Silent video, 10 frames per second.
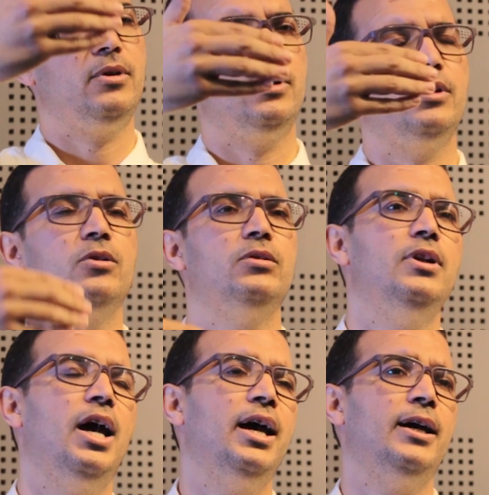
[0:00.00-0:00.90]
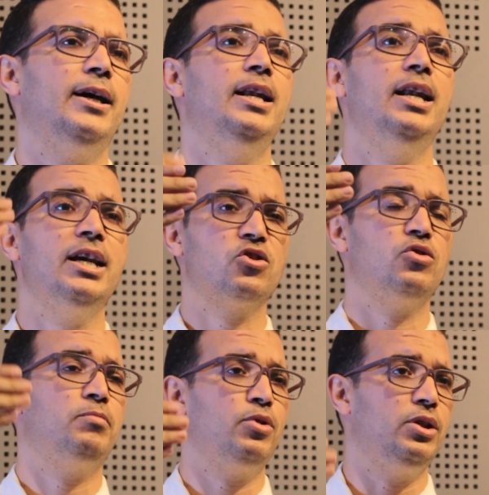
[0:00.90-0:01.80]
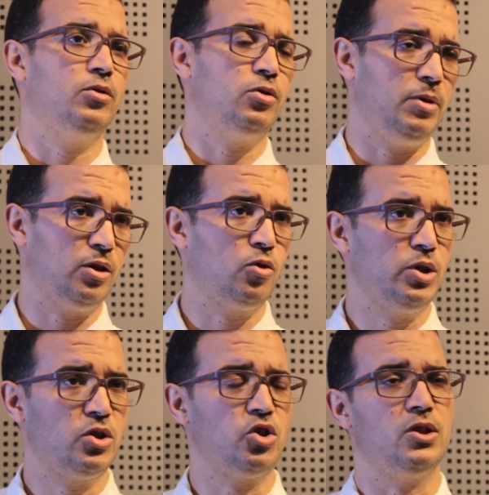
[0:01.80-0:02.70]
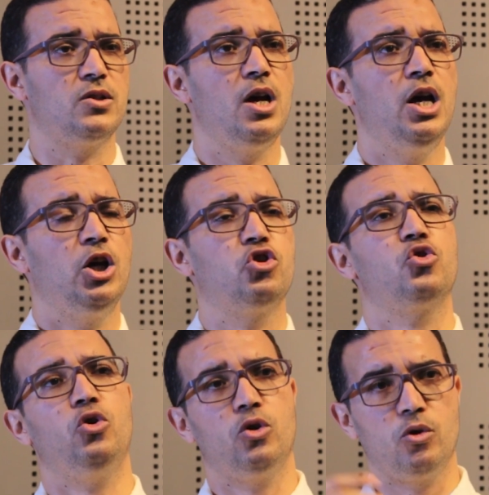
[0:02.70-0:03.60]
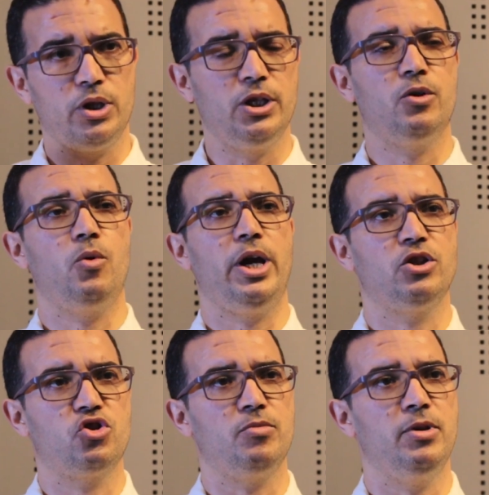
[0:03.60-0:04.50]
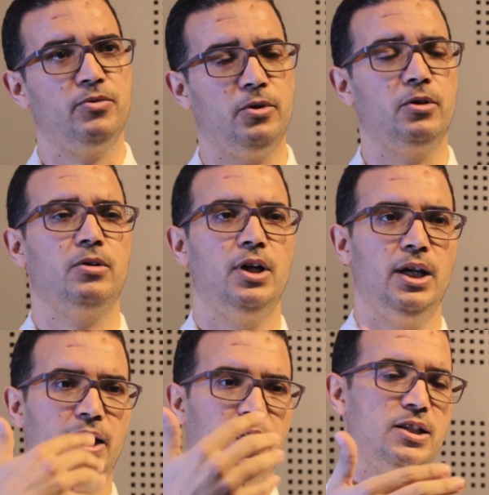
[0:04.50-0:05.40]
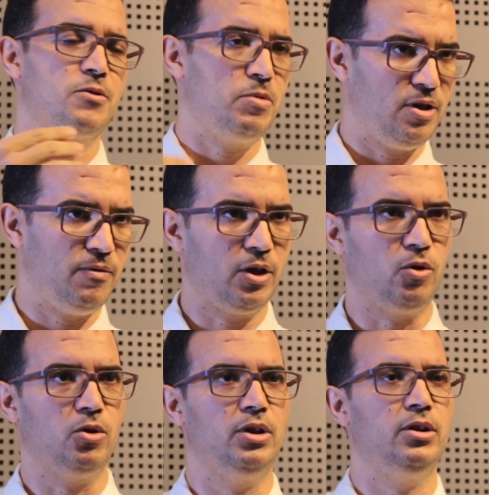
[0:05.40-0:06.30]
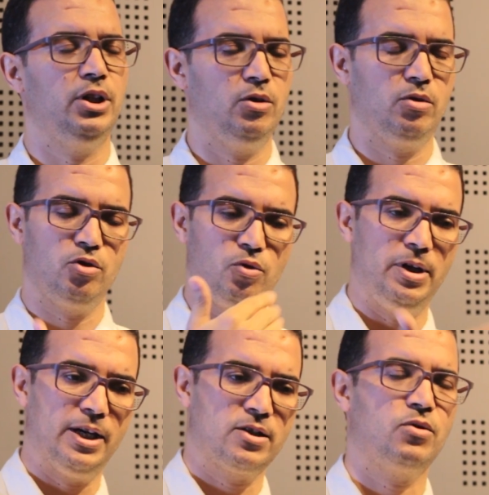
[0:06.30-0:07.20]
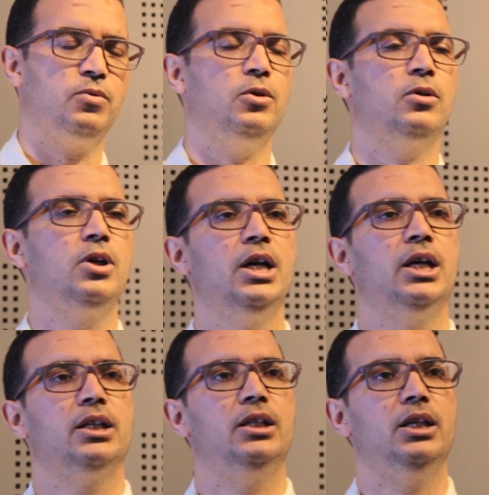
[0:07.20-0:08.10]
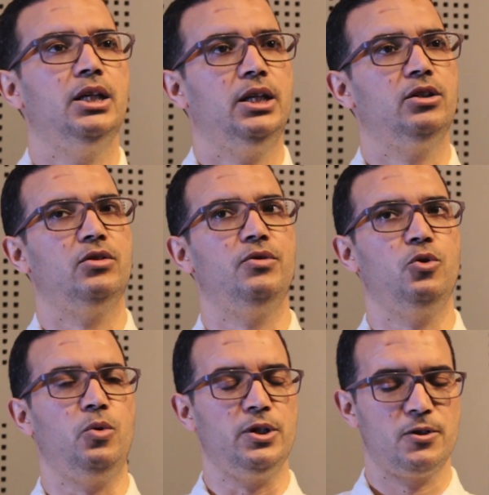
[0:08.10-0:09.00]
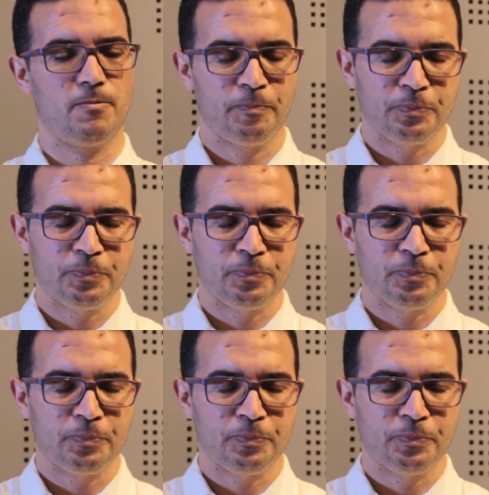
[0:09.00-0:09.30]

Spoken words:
a list of predetermined questions is already arranged before in a specific order in order to be asked for the interviewees.